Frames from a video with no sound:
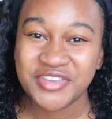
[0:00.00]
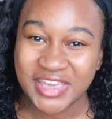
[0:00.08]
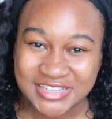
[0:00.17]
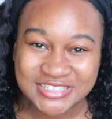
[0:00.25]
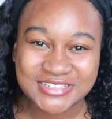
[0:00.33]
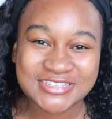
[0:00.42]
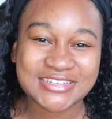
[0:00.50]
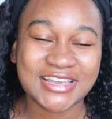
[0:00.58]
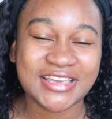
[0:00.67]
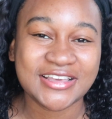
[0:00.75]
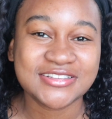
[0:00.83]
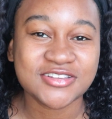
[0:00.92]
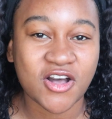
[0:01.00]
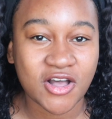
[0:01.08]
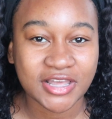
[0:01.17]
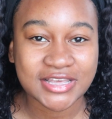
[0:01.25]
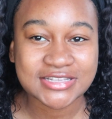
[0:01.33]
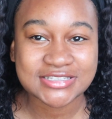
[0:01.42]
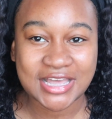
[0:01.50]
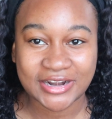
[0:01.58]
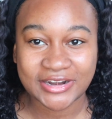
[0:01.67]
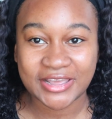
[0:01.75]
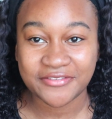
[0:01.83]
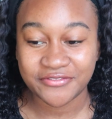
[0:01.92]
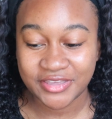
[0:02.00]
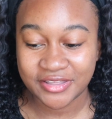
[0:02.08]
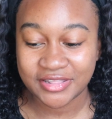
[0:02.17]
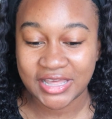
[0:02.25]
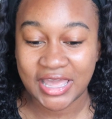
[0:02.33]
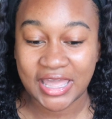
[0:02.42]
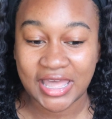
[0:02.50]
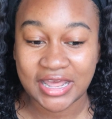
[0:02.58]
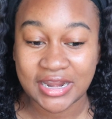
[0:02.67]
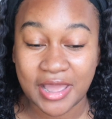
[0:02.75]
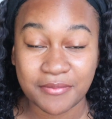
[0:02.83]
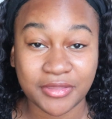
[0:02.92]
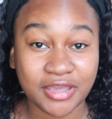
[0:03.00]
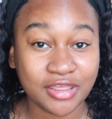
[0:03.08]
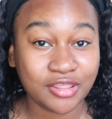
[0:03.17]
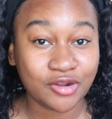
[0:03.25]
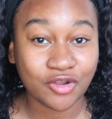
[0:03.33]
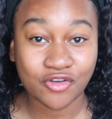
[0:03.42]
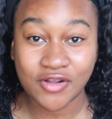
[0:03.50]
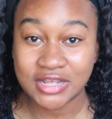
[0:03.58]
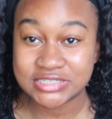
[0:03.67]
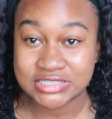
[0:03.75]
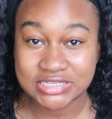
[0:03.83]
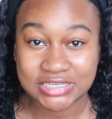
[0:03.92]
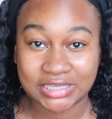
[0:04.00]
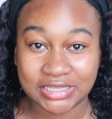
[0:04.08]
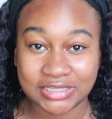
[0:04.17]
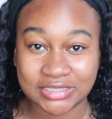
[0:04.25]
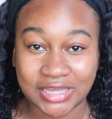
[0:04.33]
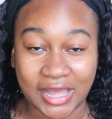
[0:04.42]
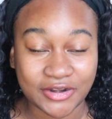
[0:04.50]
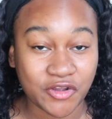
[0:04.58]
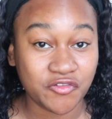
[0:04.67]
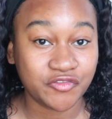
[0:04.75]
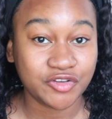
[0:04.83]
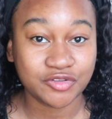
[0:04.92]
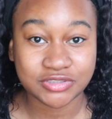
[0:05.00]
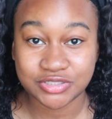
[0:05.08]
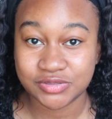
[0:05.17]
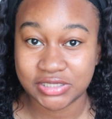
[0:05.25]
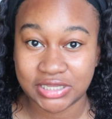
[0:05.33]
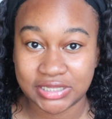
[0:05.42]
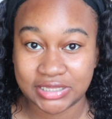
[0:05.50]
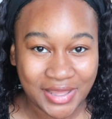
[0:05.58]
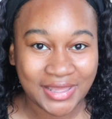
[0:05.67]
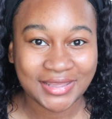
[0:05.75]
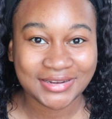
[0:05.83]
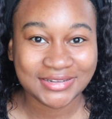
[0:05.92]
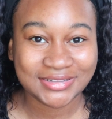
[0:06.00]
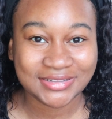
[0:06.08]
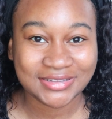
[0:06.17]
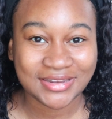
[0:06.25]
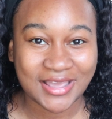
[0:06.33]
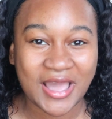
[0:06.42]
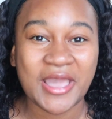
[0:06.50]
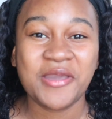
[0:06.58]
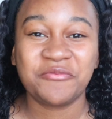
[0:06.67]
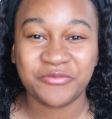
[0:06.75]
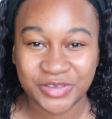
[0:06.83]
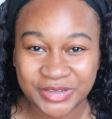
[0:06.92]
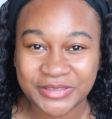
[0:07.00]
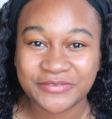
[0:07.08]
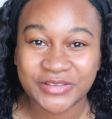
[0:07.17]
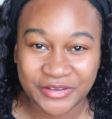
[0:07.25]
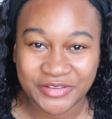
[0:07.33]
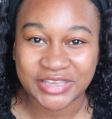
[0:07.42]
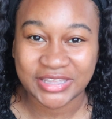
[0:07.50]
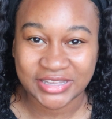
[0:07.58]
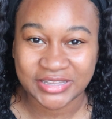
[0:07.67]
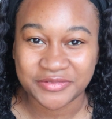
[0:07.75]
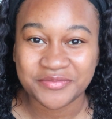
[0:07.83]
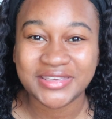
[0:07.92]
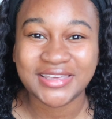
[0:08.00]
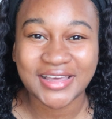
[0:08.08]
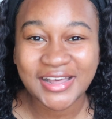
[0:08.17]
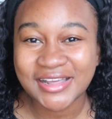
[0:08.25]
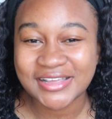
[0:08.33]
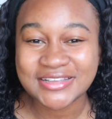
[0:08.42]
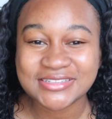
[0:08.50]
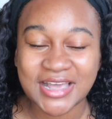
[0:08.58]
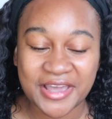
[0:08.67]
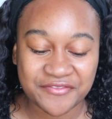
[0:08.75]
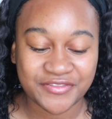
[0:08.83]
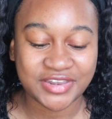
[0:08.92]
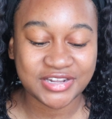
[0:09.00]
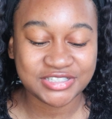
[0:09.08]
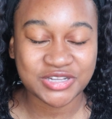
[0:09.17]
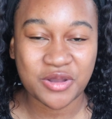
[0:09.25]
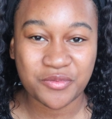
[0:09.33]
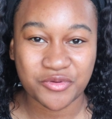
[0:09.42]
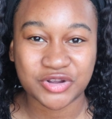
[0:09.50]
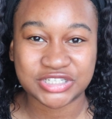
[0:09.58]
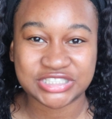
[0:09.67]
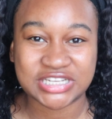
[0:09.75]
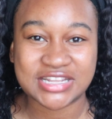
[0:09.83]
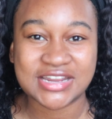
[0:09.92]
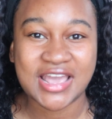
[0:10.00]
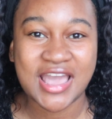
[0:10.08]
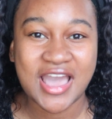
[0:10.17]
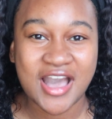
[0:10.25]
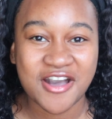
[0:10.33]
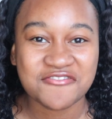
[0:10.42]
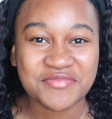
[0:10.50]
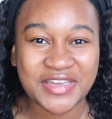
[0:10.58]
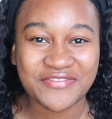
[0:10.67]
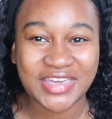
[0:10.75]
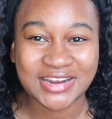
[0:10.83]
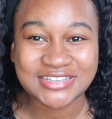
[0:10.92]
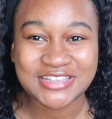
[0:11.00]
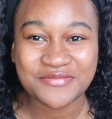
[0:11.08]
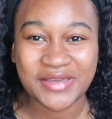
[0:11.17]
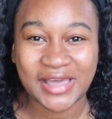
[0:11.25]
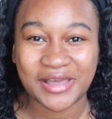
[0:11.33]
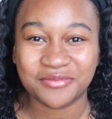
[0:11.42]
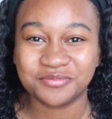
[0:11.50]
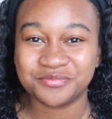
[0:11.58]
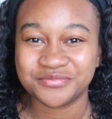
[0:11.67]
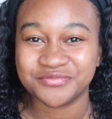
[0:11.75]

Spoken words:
Okay, so today is Saturday 5th, and I'm looking a little crusty. I don't feel too good, but I am feeling very good because I finished a portion of my fantasy map.